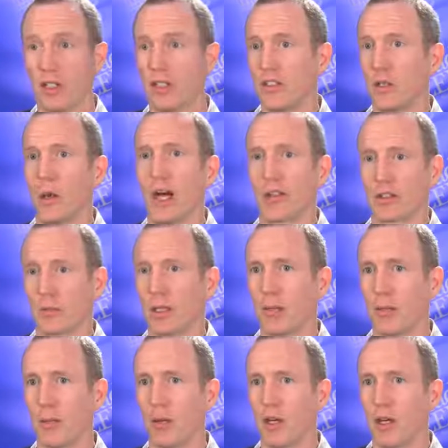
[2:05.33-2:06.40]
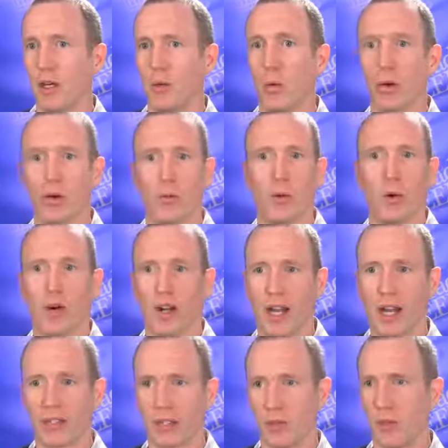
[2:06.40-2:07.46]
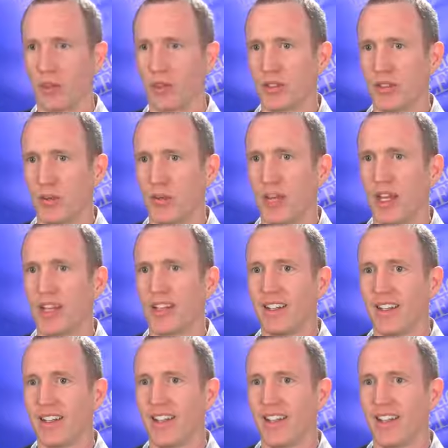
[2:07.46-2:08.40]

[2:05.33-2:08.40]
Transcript: So you ask people, what are important attributes in a mate,